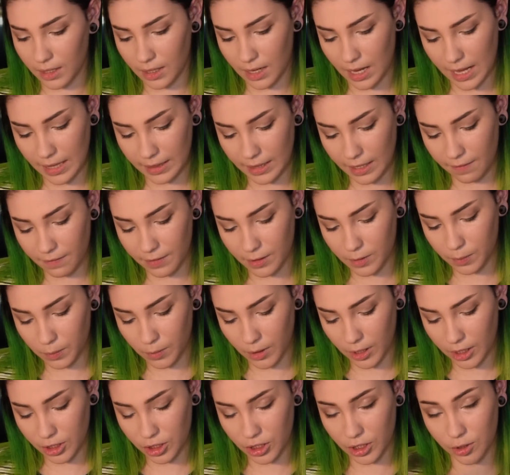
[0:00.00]
I love this
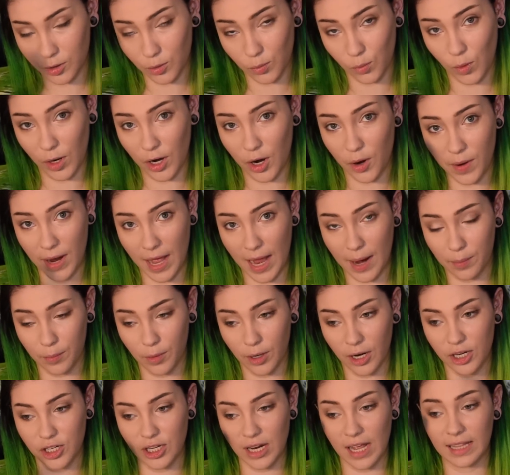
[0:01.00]
brush. It is a 109
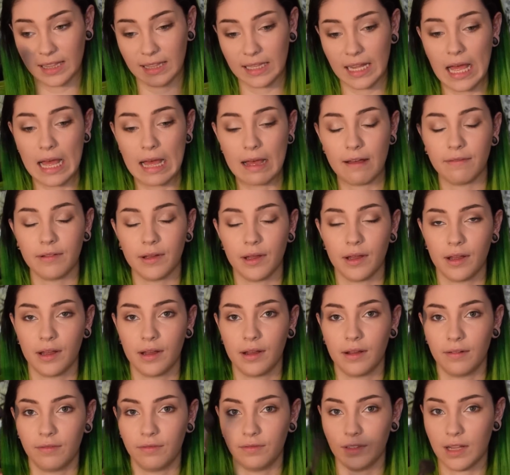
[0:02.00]
brush. I love
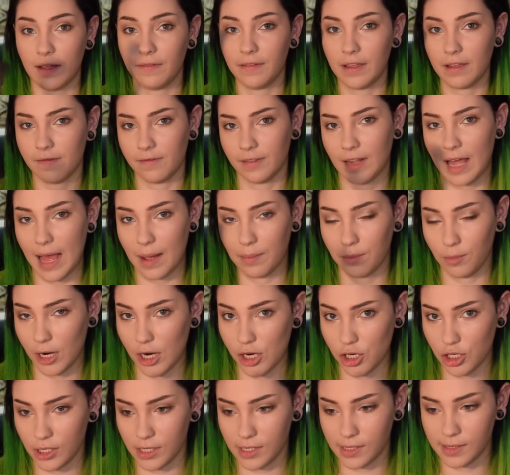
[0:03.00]
fluffy flat
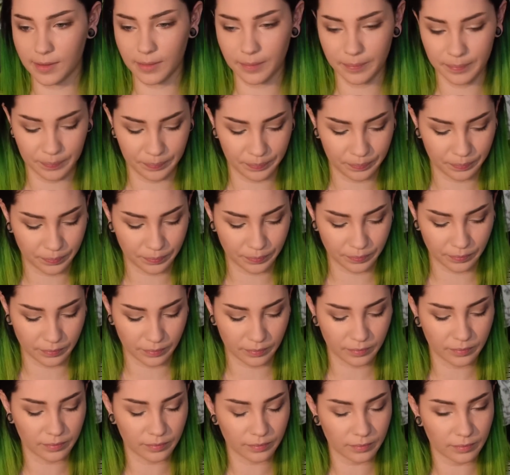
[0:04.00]
brushes
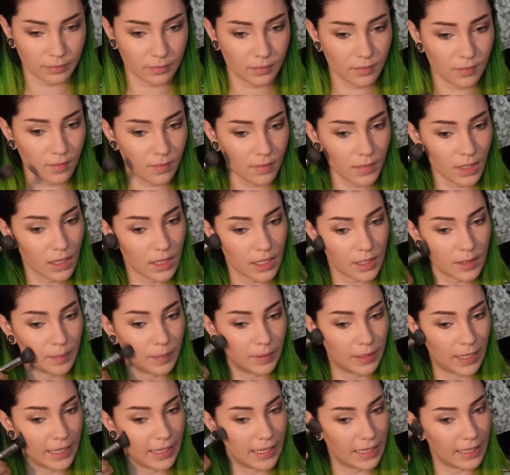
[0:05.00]
because
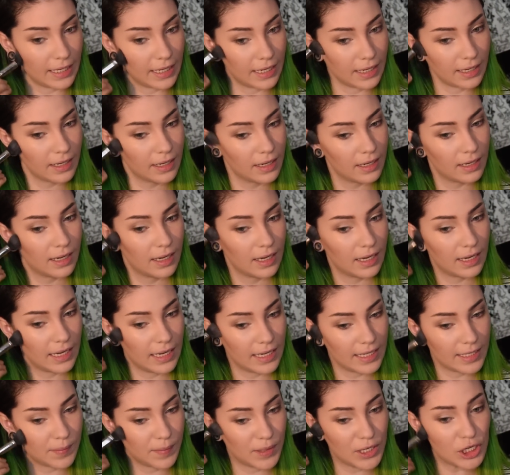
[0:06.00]
blending
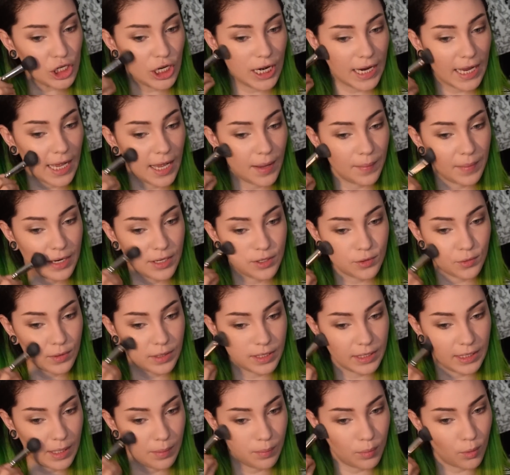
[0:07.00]
is my jam and it's
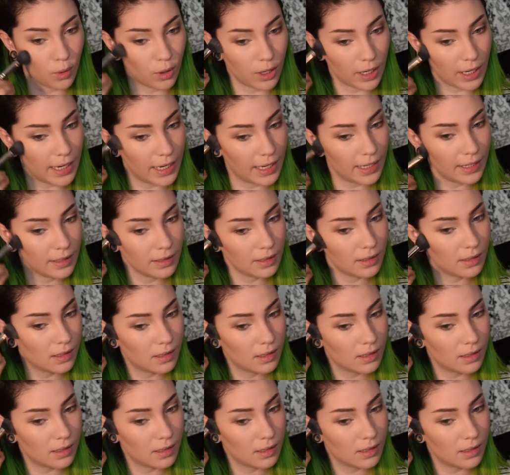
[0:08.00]
really important.